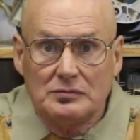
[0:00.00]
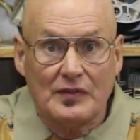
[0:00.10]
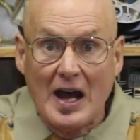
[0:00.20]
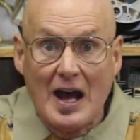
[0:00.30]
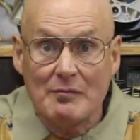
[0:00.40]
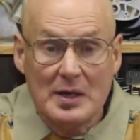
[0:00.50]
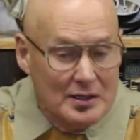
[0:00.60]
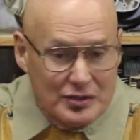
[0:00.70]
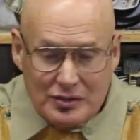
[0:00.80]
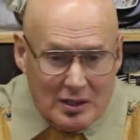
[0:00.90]
5
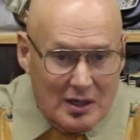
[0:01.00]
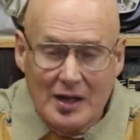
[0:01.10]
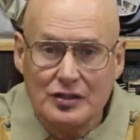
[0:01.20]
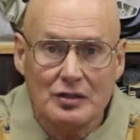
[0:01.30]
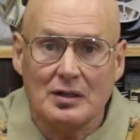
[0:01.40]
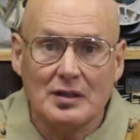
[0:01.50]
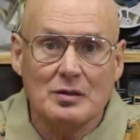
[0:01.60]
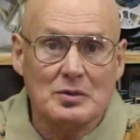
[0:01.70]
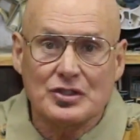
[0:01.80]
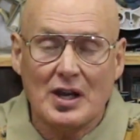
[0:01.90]
minutes, and
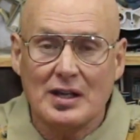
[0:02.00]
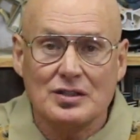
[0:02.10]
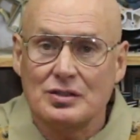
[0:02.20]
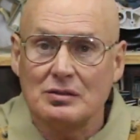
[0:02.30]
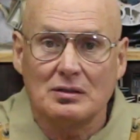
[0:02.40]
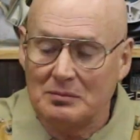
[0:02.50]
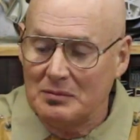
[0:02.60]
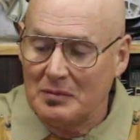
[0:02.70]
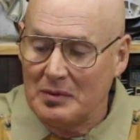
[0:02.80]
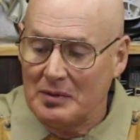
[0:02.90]
your mistake is
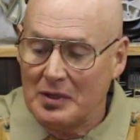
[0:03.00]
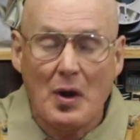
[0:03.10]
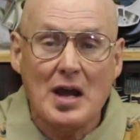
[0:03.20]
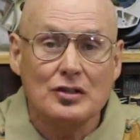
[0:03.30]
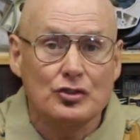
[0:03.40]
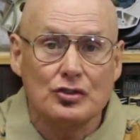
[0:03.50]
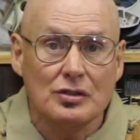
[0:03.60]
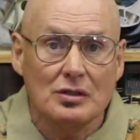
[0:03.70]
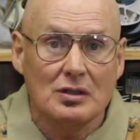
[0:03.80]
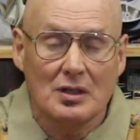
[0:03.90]
erased.
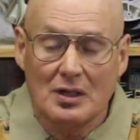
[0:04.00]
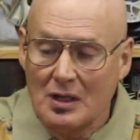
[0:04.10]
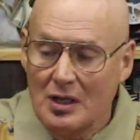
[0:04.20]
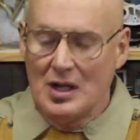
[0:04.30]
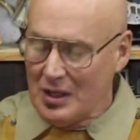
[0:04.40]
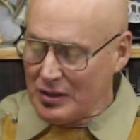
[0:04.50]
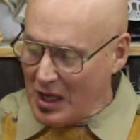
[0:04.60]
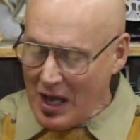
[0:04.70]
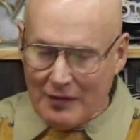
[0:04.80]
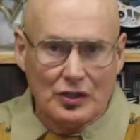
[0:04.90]
You
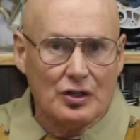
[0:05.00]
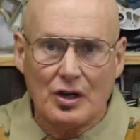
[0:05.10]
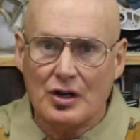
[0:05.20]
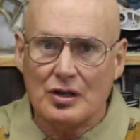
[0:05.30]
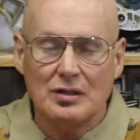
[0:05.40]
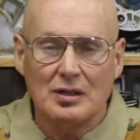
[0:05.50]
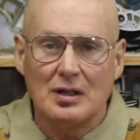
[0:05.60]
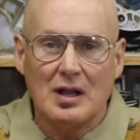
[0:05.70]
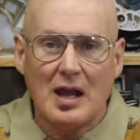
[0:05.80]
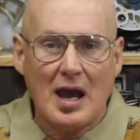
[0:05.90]
have to learn
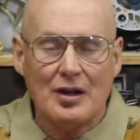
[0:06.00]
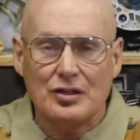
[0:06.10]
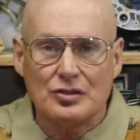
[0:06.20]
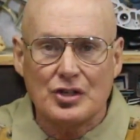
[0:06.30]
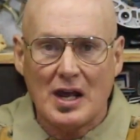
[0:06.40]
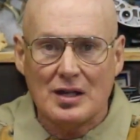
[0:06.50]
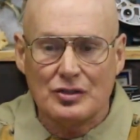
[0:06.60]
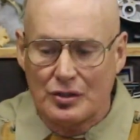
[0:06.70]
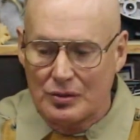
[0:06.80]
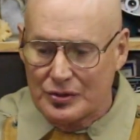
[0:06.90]
how to use
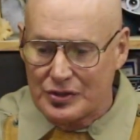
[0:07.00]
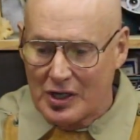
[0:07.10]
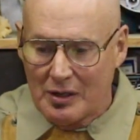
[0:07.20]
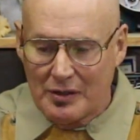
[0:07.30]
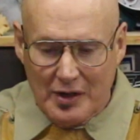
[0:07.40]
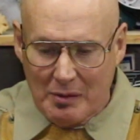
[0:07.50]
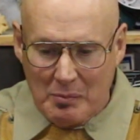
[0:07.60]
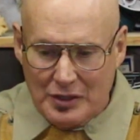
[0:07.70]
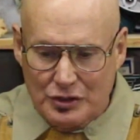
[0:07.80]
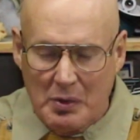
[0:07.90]
hand tools. They're
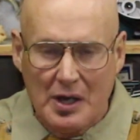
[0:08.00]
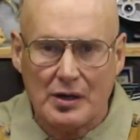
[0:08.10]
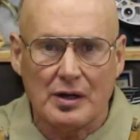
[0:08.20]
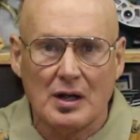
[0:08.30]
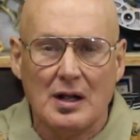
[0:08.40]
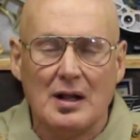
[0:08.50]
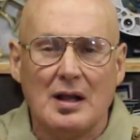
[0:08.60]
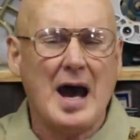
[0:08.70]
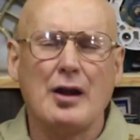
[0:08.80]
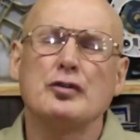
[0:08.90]
much better.
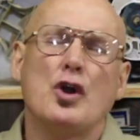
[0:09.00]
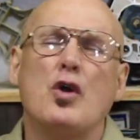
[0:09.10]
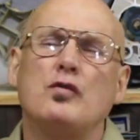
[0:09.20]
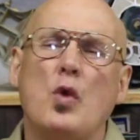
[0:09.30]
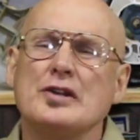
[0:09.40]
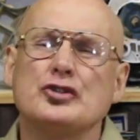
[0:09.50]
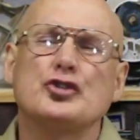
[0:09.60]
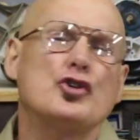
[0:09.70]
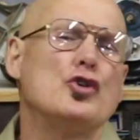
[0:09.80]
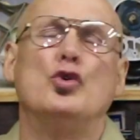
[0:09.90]
I don't know of one
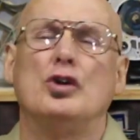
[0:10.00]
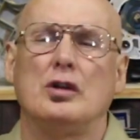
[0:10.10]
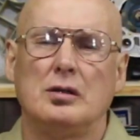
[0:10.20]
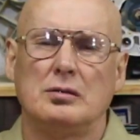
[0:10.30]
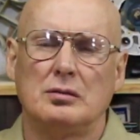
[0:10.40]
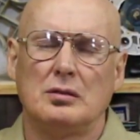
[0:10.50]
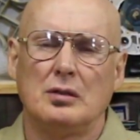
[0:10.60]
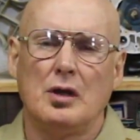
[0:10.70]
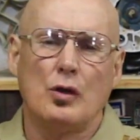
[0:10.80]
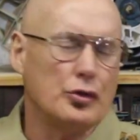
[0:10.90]
school,
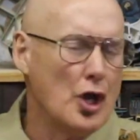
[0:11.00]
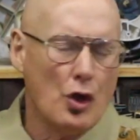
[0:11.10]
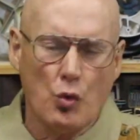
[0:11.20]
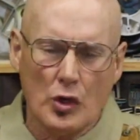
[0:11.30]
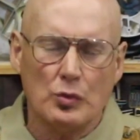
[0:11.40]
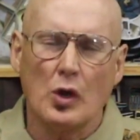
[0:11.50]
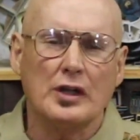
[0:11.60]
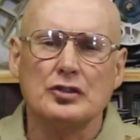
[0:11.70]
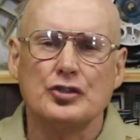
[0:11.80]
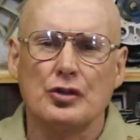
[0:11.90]
no
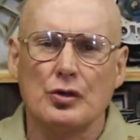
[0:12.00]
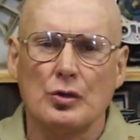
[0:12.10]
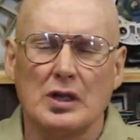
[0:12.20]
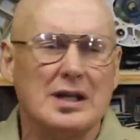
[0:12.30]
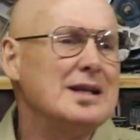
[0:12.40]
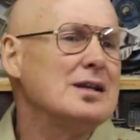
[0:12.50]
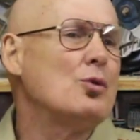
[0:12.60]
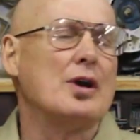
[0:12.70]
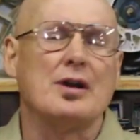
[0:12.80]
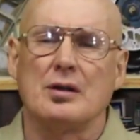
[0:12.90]
woodworking school
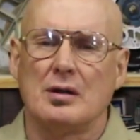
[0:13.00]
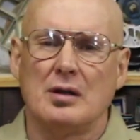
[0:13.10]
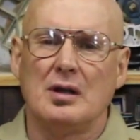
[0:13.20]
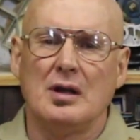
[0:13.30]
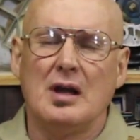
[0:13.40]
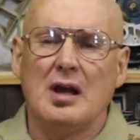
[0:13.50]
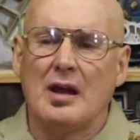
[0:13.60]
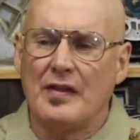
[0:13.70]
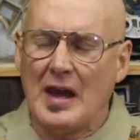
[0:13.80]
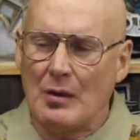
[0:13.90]
anywhere,
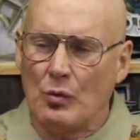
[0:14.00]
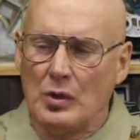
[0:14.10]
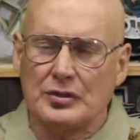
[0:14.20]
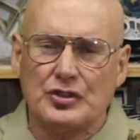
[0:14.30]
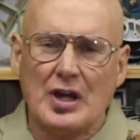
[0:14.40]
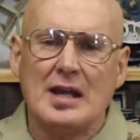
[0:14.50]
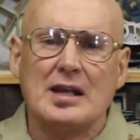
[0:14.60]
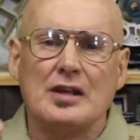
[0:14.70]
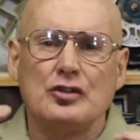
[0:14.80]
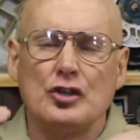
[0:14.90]
that will take
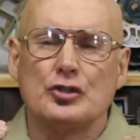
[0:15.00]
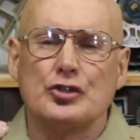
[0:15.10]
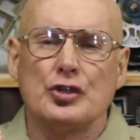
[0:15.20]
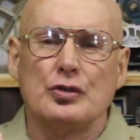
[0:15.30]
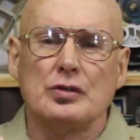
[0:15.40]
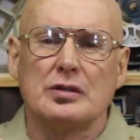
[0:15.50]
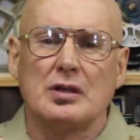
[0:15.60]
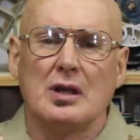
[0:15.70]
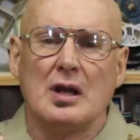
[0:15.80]
a new student